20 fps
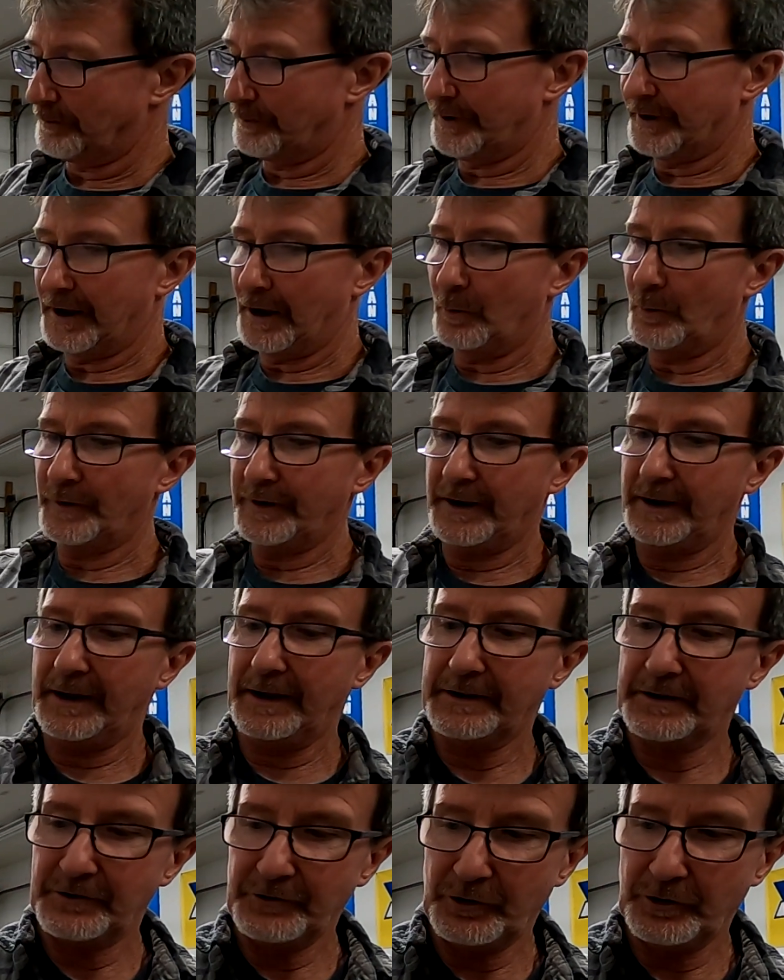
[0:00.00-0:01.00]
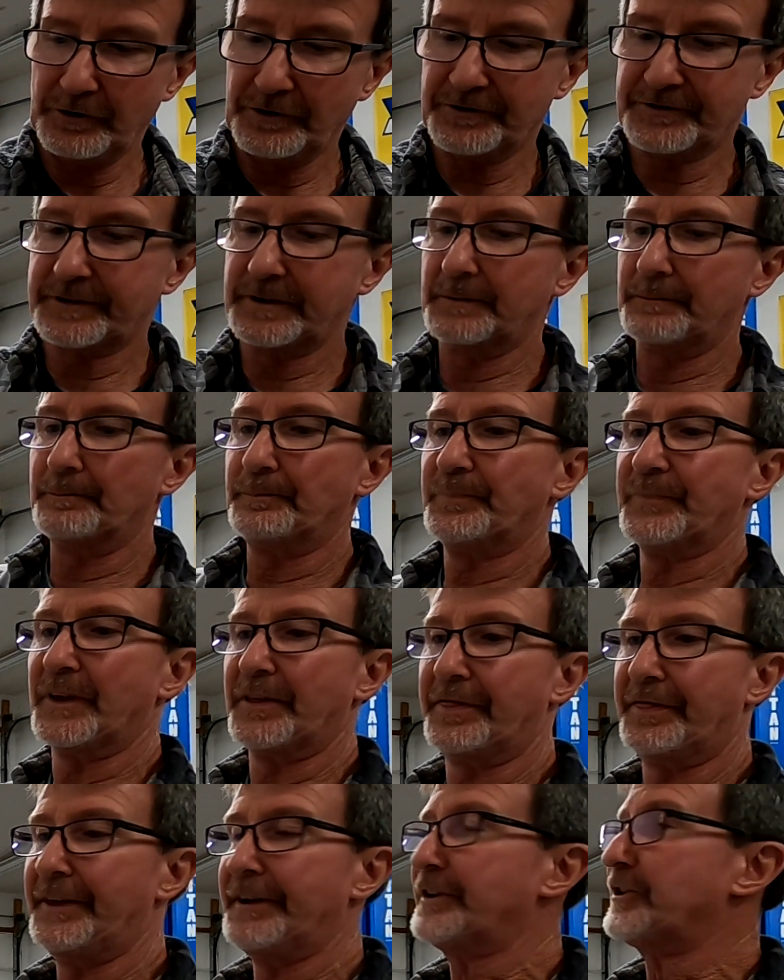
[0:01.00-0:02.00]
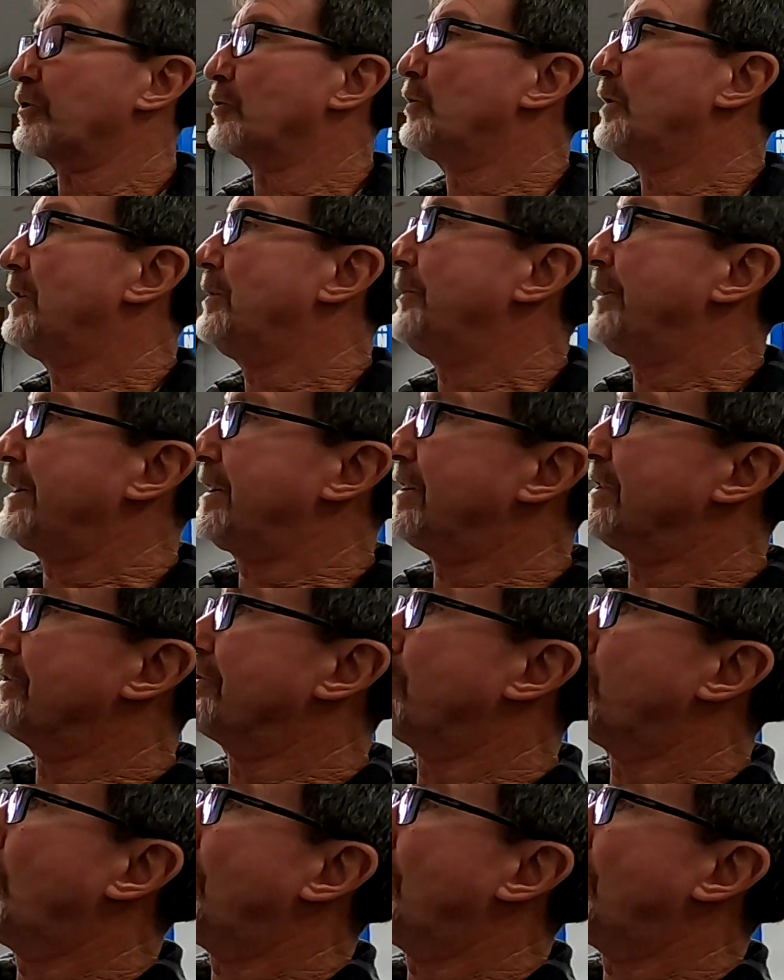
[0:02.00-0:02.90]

But I went ahead and used the, the thicker one because